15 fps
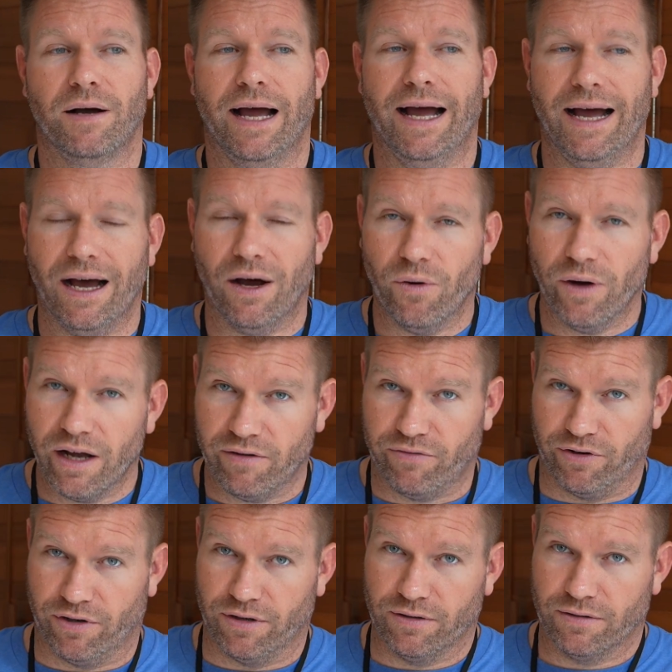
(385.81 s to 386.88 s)

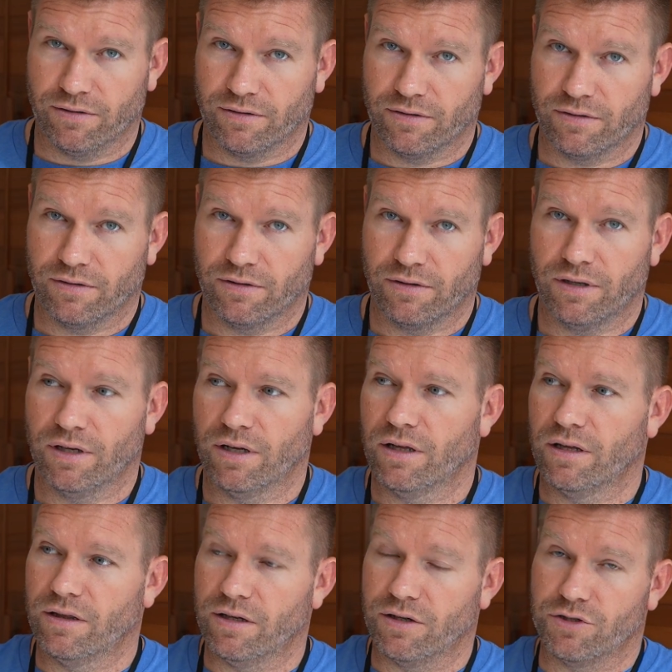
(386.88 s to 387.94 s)
However,
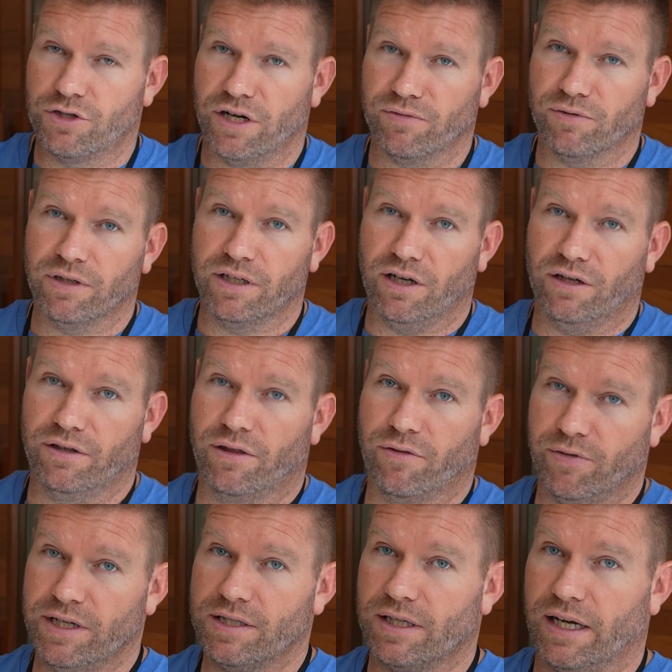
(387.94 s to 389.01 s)
they're generally on
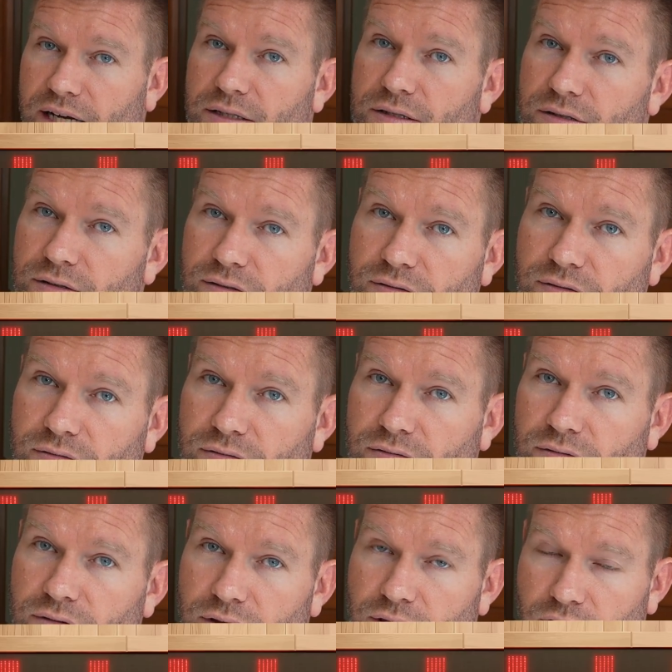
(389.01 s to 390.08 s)
three sides,
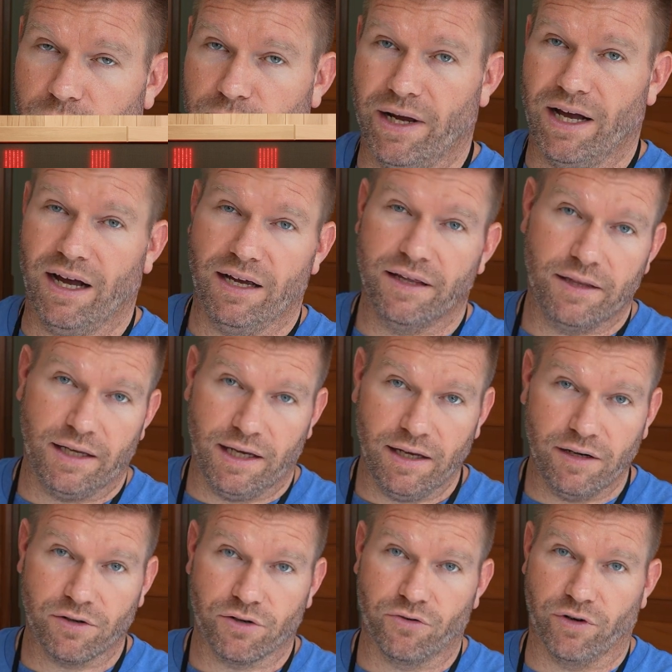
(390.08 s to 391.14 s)
they're behind the
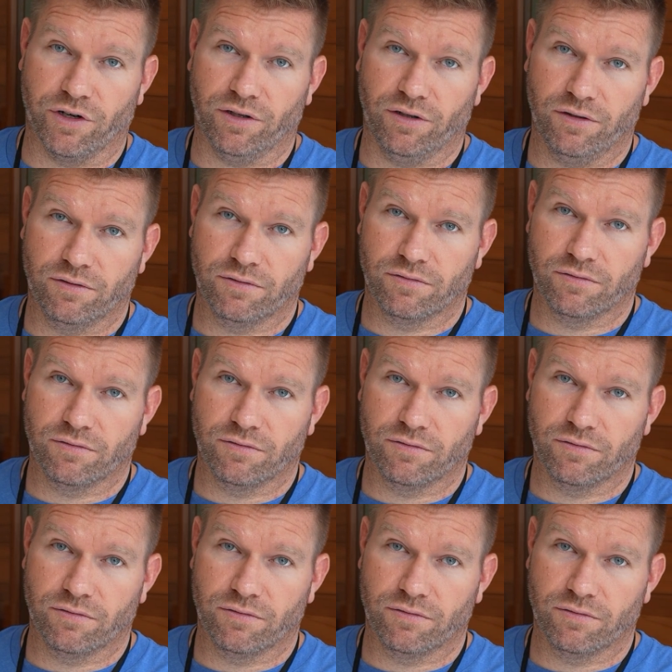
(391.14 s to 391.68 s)
heater grill,